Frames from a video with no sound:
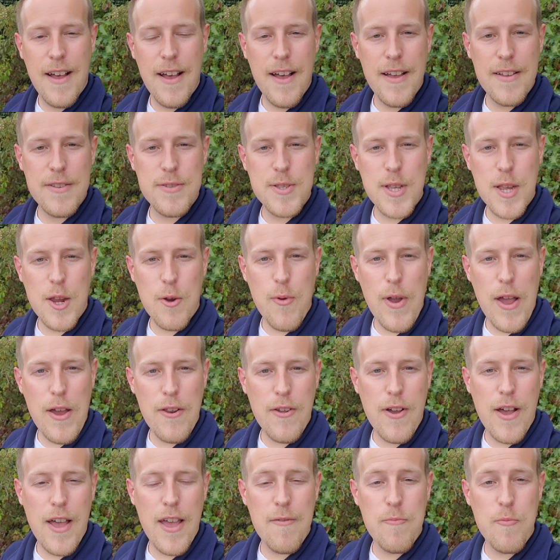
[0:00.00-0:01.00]
Stick
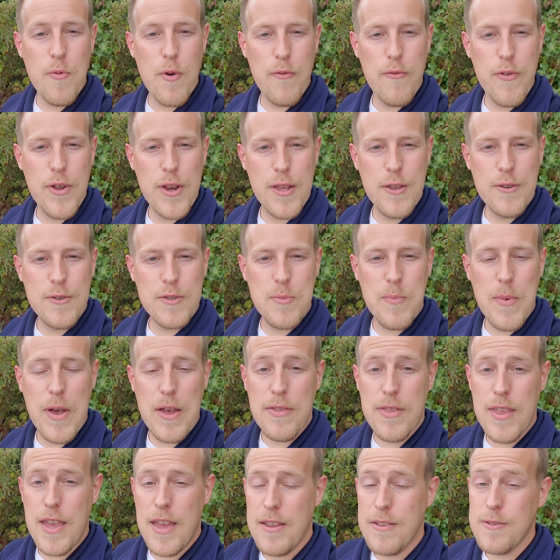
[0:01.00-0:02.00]
around. I'll have more videos
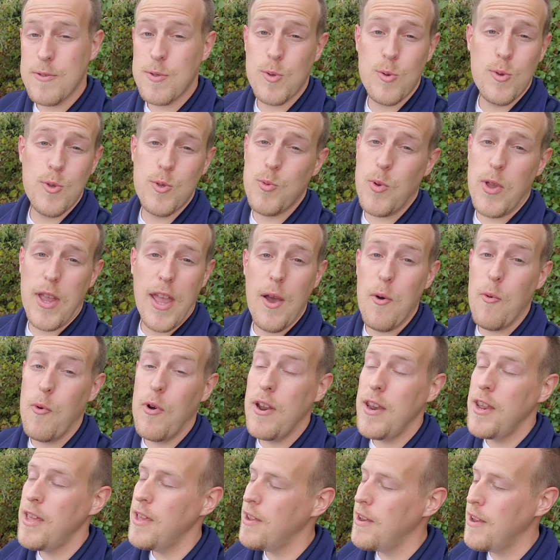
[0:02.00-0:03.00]
about that. As soon as we get
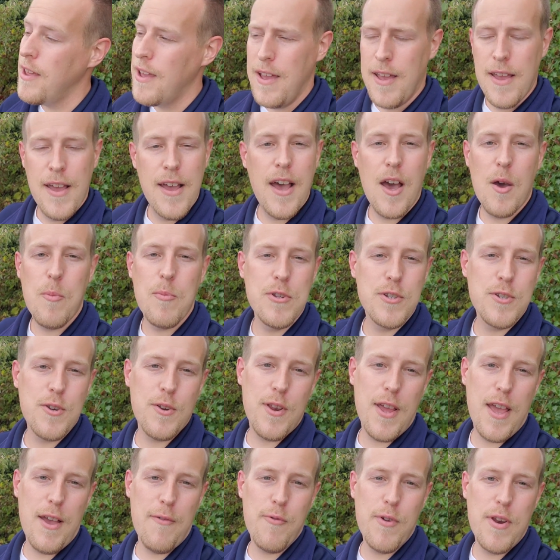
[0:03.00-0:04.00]
one in, I'll be
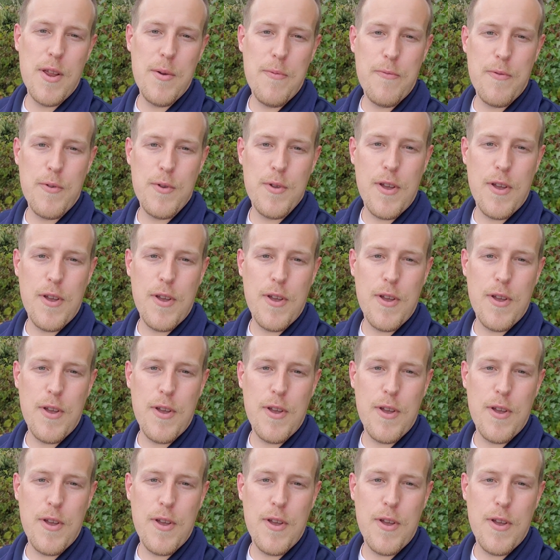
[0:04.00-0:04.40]
sure to have one up for you